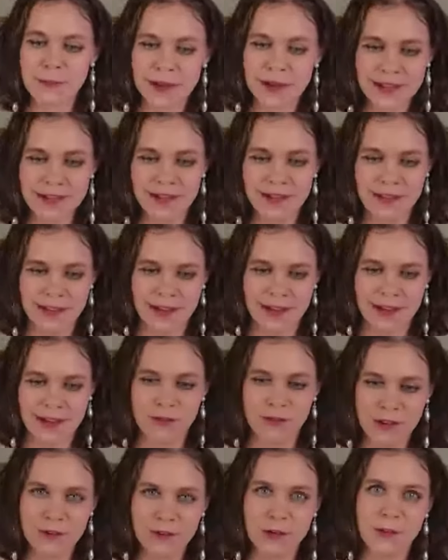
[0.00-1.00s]
But the thing I
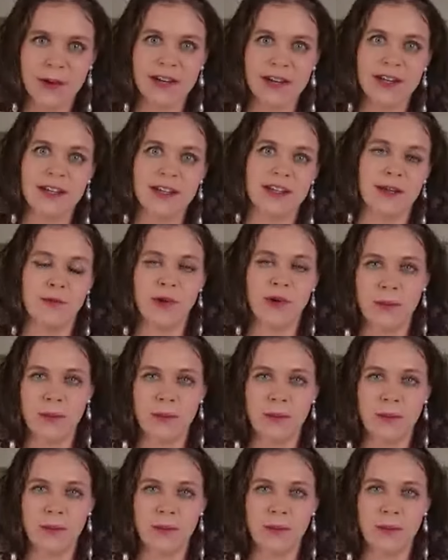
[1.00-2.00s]
love about it and why I
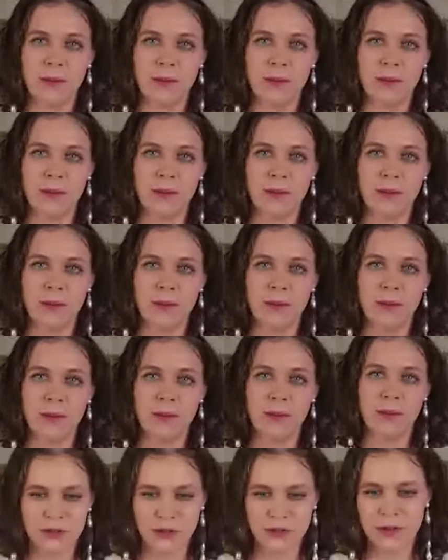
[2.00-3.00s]
bought it, because I was like, I
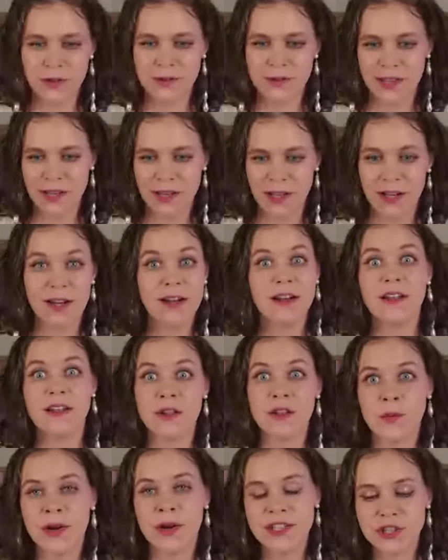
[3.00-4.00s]
don't know if I really need
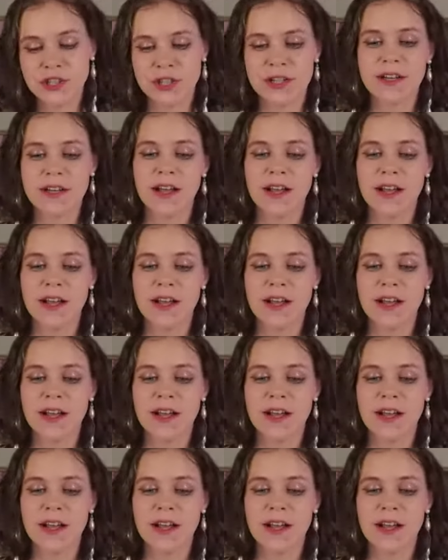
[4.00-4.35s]
another white shirt,